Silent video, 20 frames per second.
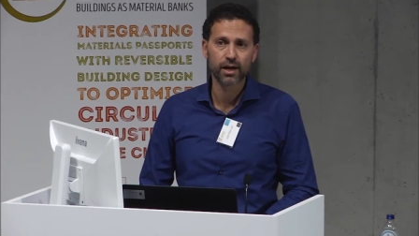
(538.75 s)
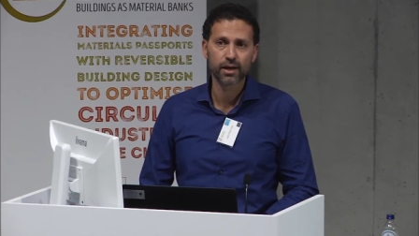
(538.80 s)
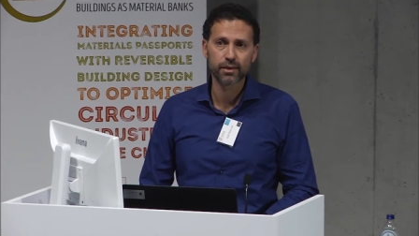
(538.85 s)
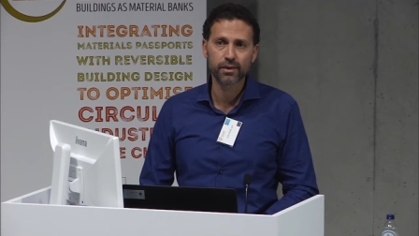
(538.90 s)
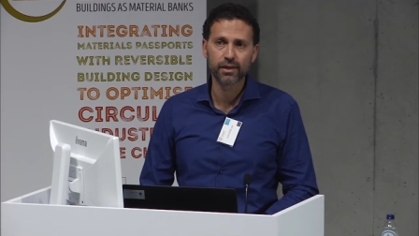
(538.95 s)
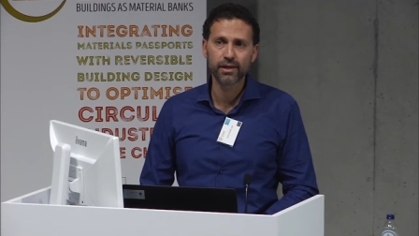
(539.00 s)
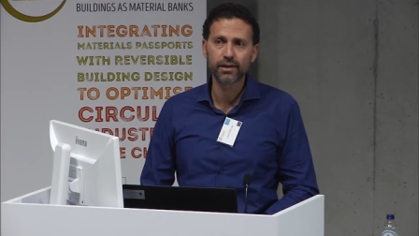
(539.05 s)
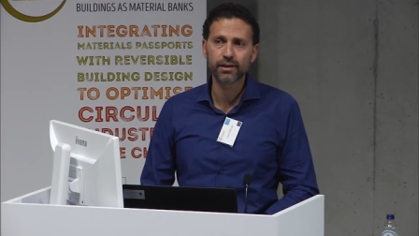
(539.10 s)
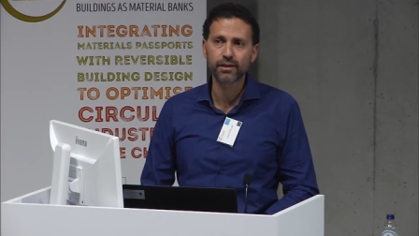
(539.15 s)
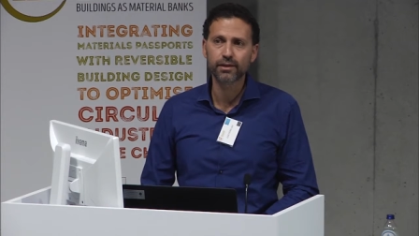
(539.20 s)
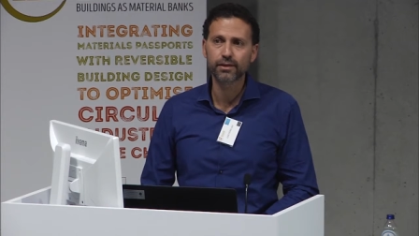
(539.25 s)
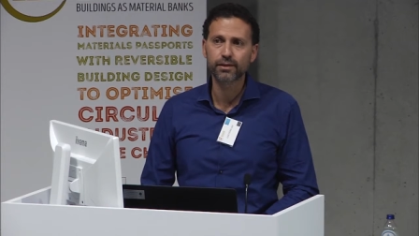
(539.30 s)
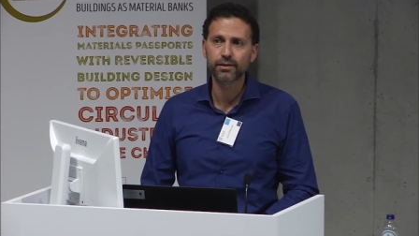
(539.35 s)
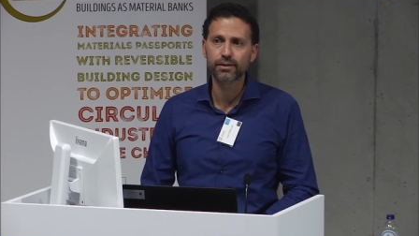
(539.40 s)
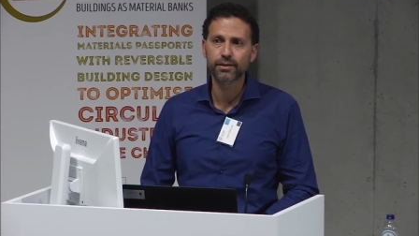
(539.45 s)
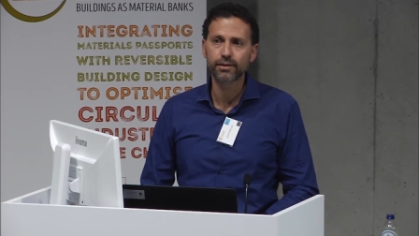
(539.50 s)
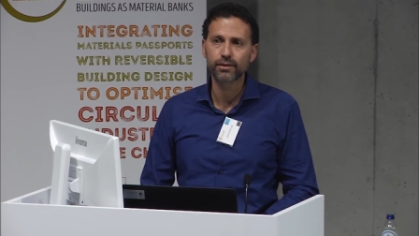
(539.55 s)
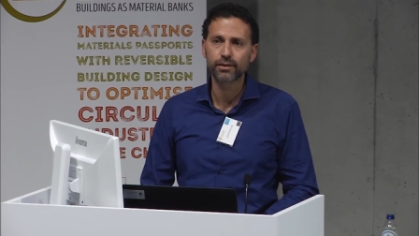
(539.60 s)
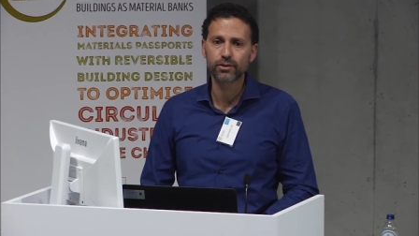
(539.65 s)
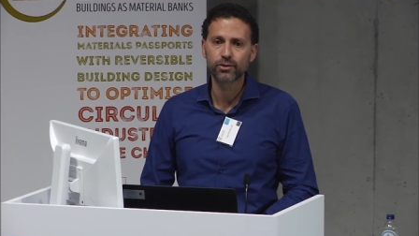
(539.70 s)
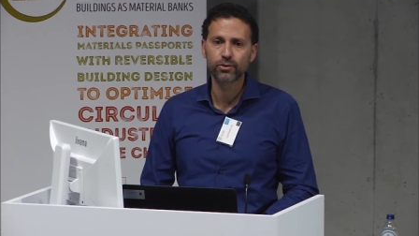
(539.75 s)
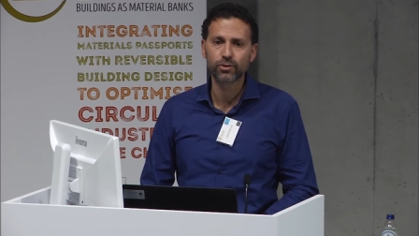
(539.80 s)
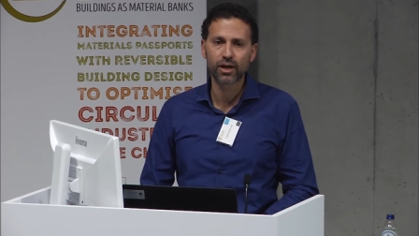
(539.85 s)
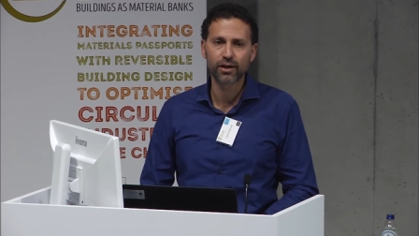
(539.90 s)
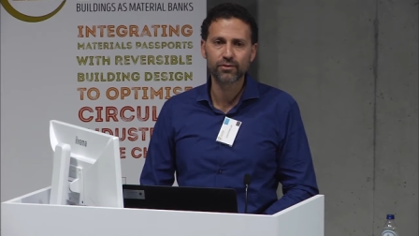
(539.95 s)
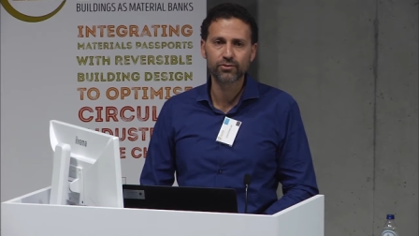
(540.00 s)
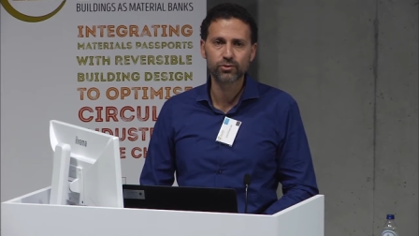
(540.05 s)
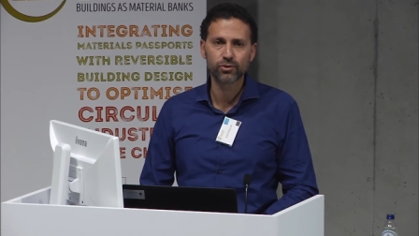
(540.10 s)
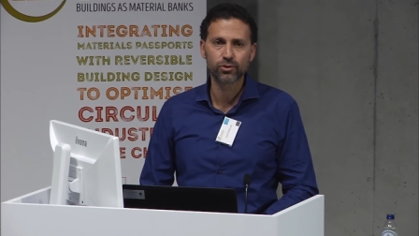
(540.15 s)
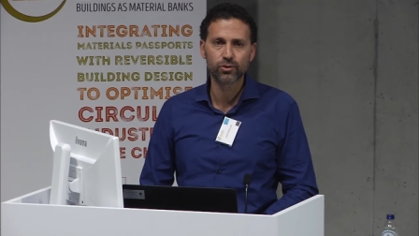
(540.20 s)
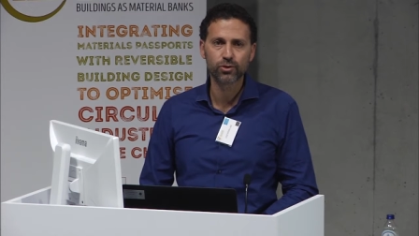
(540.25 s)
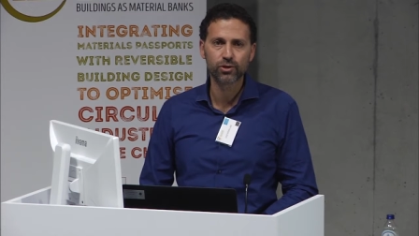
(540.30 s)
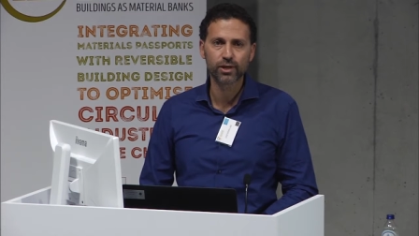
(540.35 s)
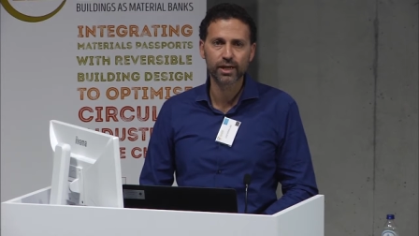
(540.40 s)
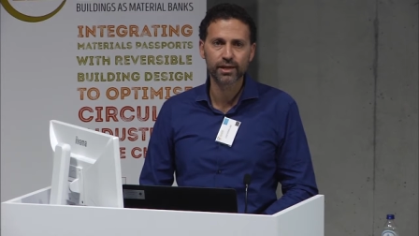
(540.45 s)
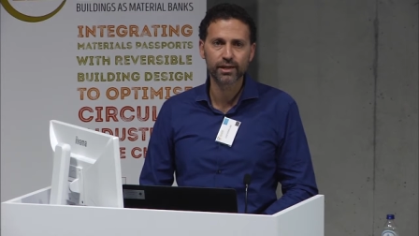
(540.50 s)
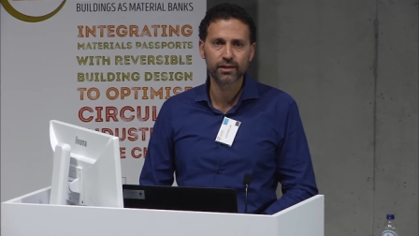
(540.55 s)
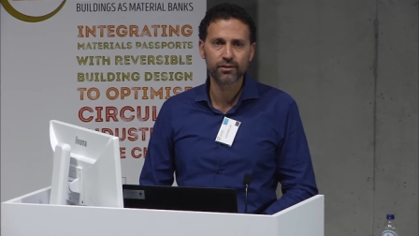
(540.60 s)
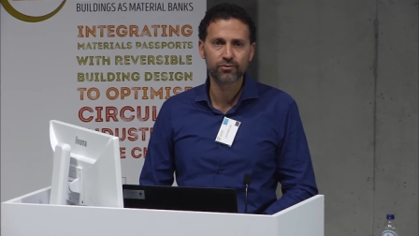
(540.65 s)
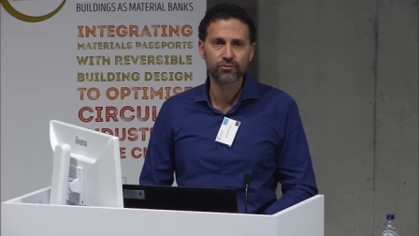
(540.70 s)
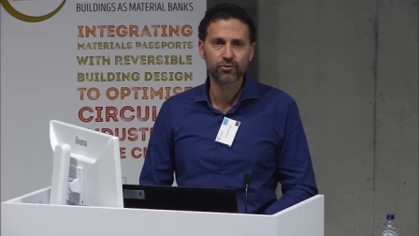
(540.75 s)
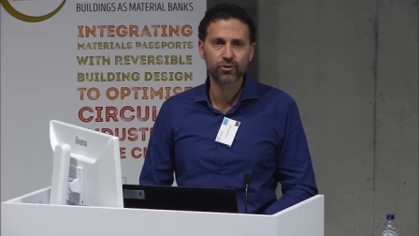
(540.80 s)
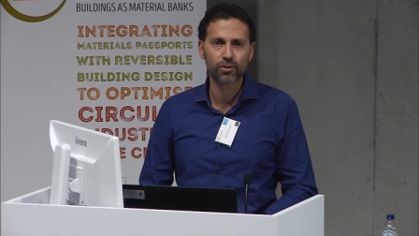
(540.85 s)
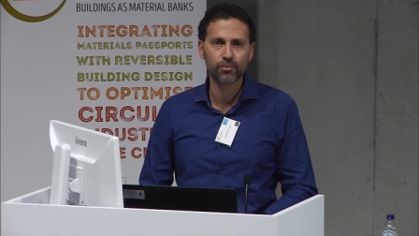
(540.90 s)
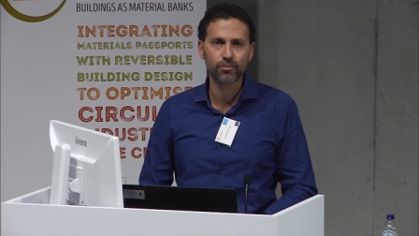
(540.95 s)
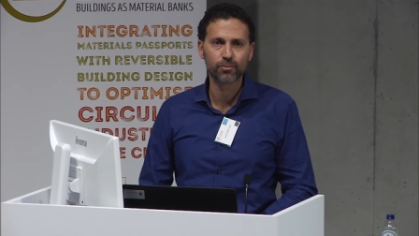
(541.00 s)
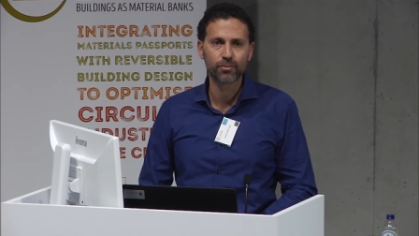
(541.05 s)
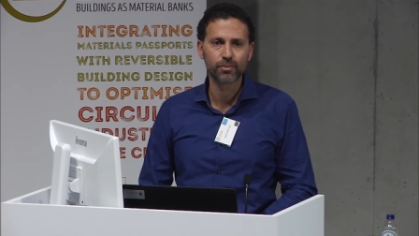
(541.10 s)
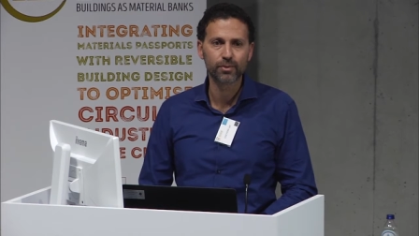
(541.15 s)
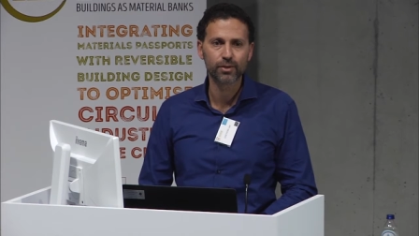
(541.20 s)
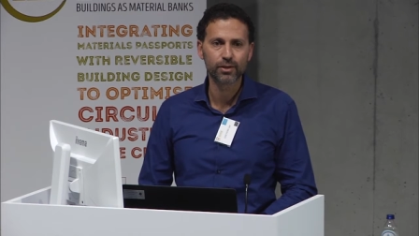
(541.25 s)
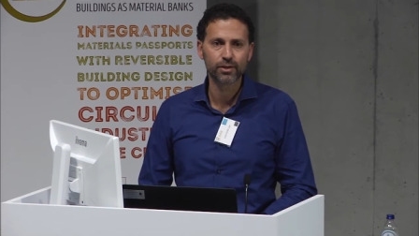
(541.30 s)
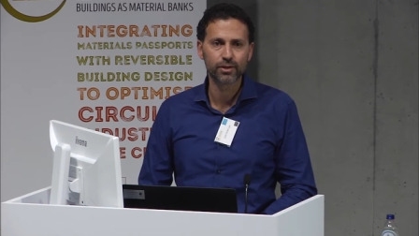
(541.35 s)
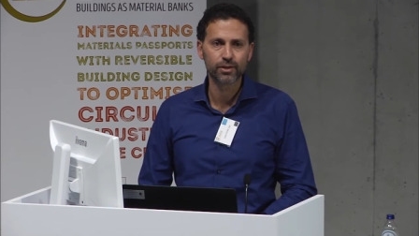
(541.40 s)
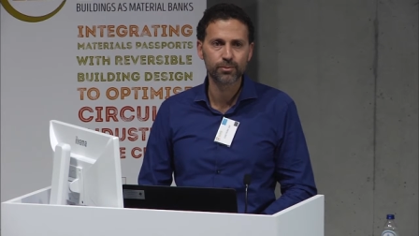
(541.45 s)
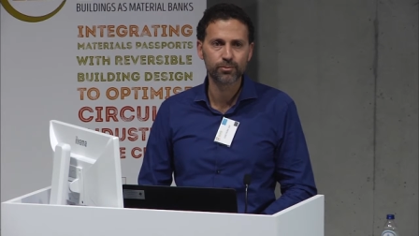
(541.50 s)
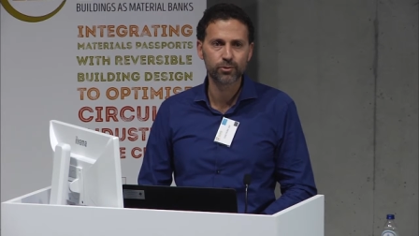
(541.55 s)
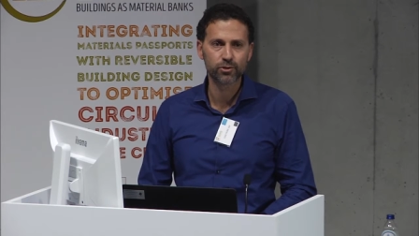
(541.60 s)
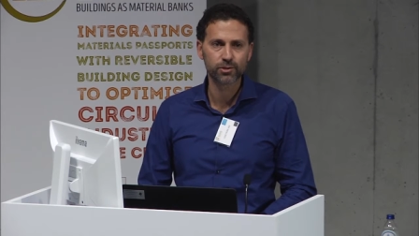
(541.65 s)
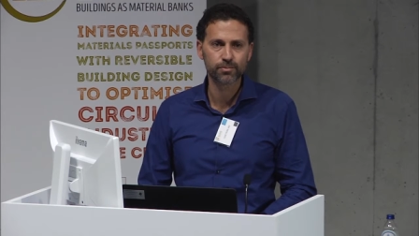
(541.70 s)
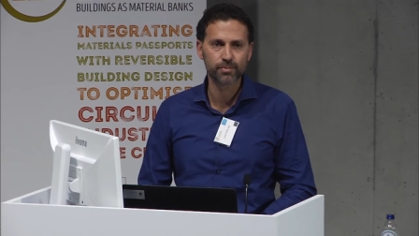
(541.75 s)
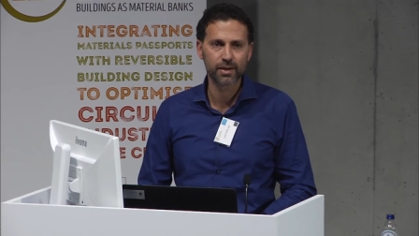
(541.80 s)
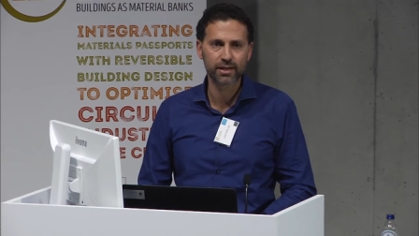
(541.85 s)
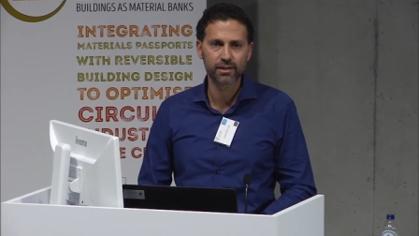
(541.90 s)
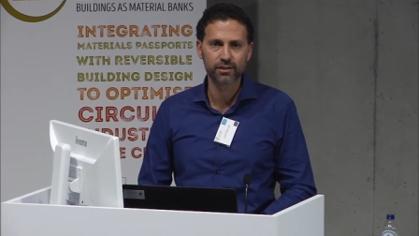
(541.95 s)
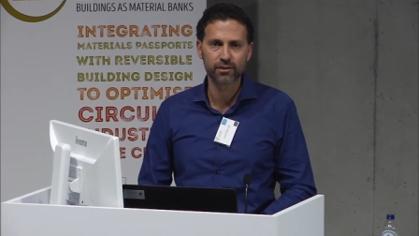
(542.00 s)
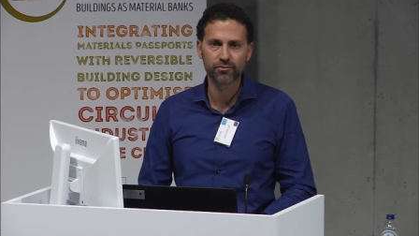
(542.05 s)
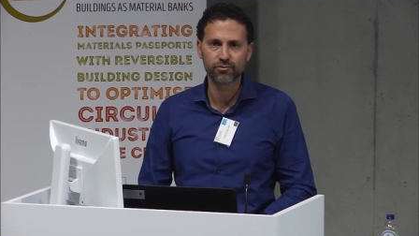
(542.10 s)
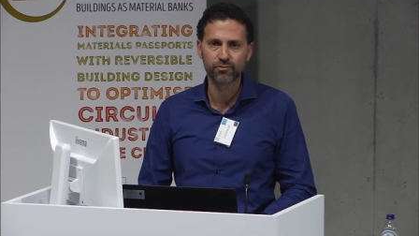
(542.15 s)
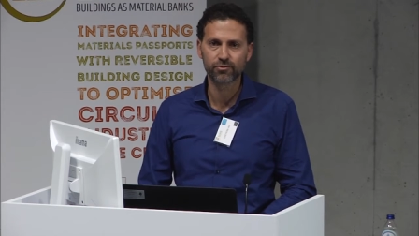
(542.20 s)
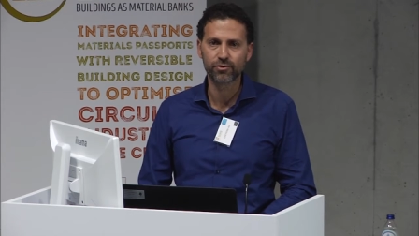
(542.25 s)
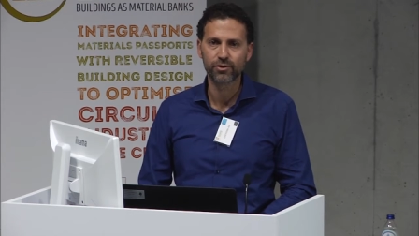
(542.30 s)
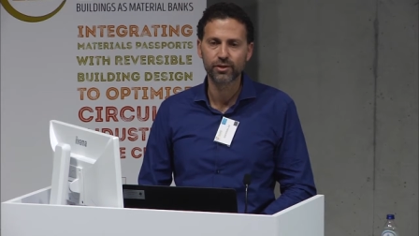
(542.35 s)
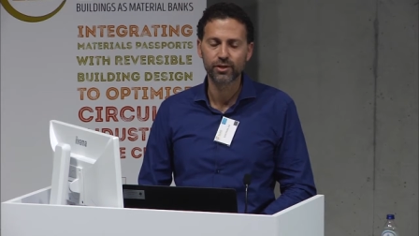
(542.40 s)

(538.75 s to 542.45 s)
I think you have to look at it from the perspective